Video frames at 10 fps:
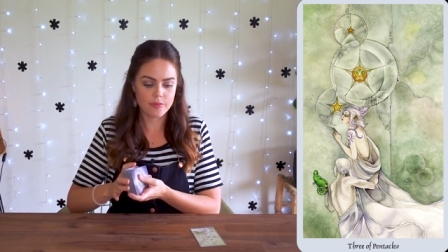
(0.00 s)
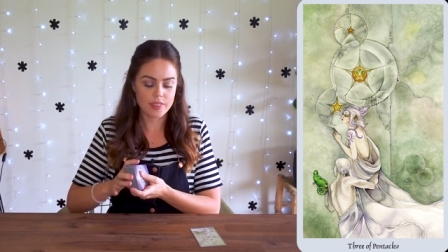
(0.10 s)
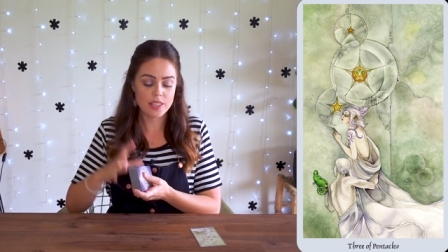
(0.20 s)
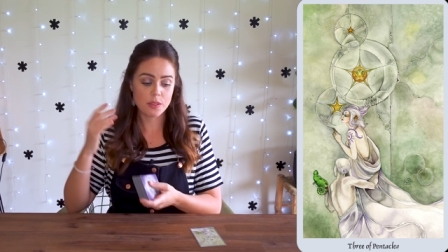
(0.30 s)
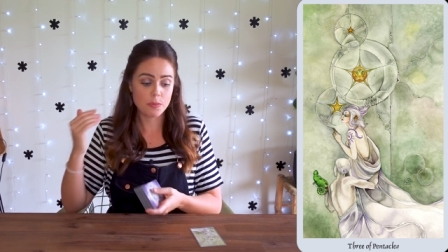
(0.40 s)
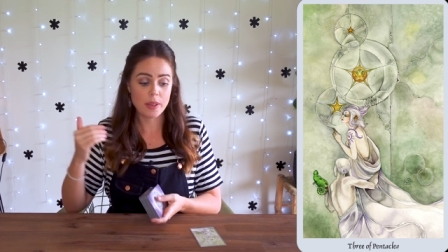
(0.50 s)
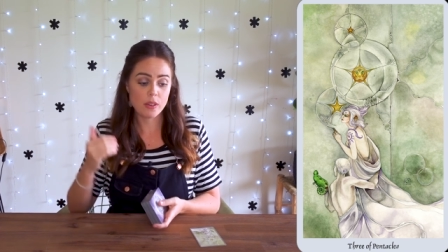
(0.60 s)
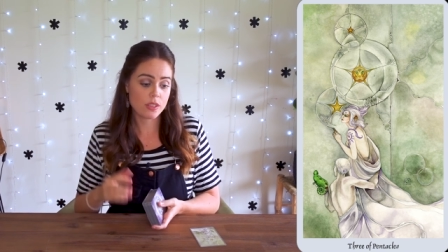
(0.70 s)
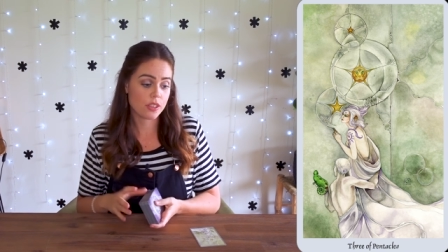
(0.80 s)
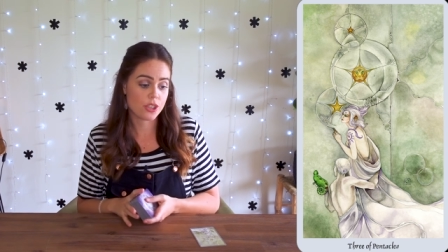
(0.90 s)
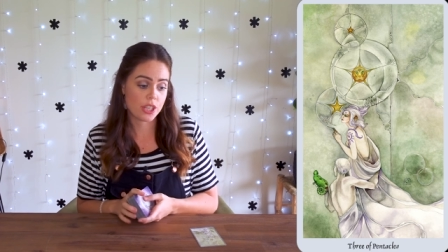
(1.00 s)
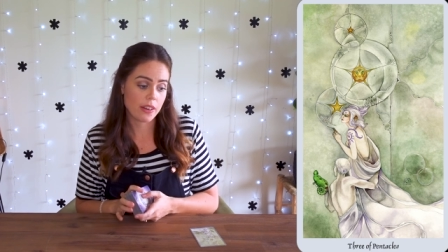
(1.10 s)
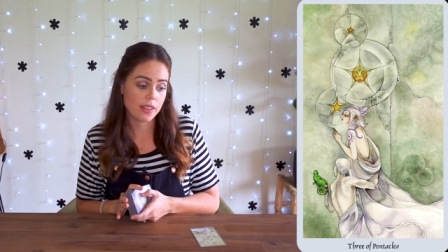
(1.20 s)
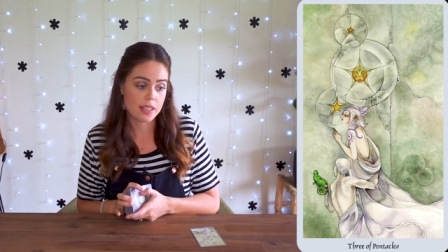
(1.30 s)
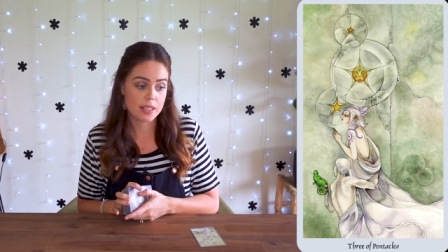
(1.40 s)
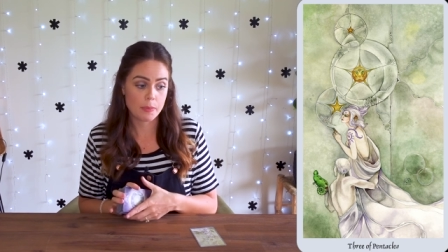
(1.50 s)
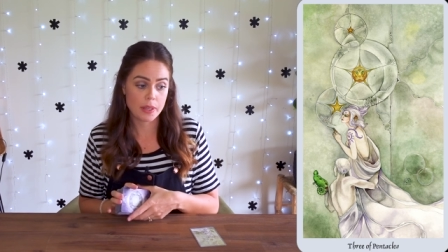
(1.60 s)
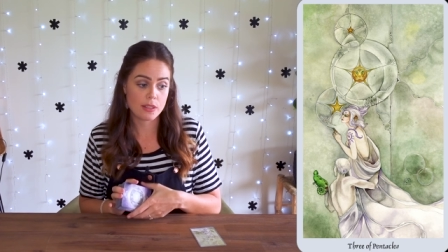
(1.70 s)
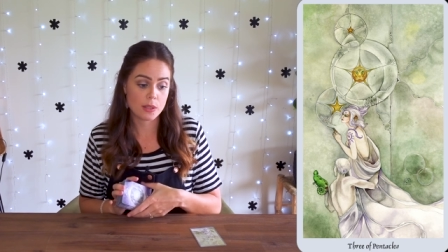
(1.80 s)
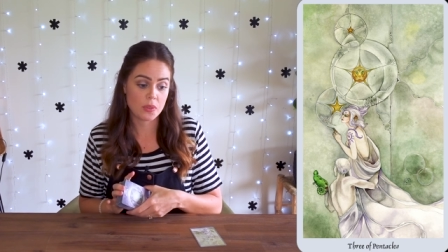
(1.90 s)
This could be also sharing this
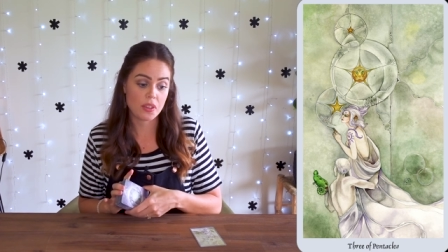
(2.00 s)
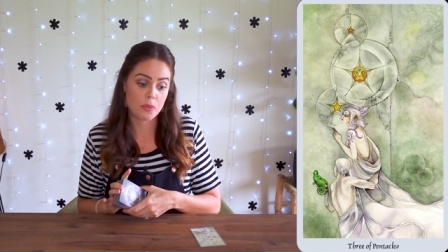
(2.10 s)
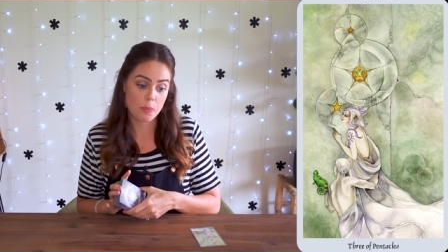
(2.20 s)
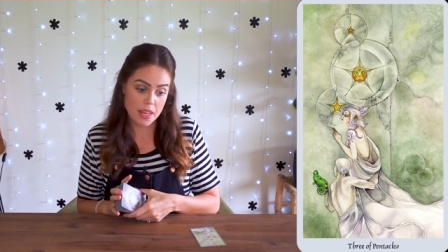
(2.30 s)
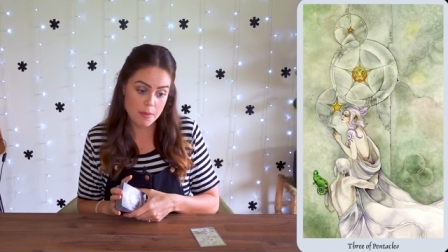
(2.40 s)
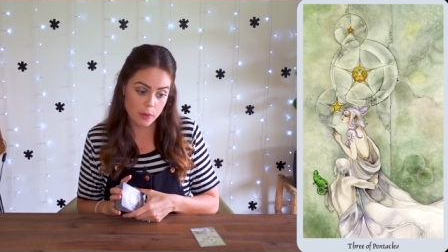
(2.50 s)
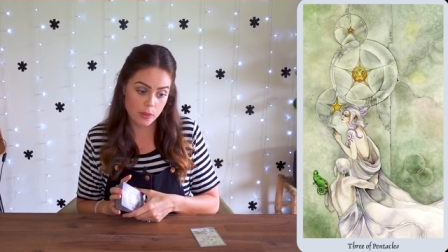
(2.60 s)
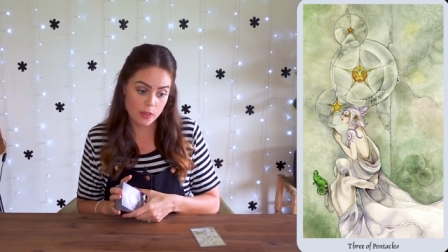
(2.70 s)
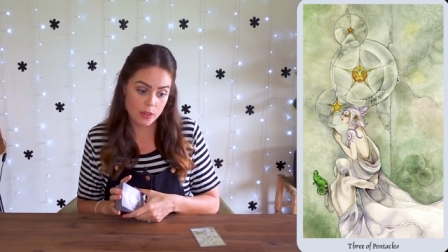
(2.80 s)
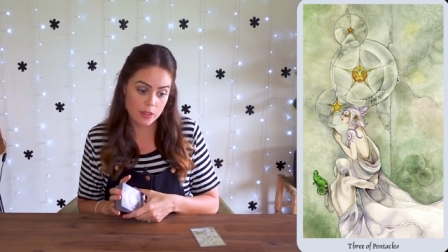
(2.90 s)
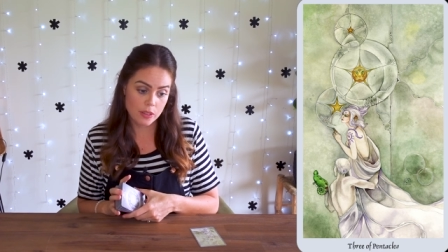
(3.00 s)
abundance with other people.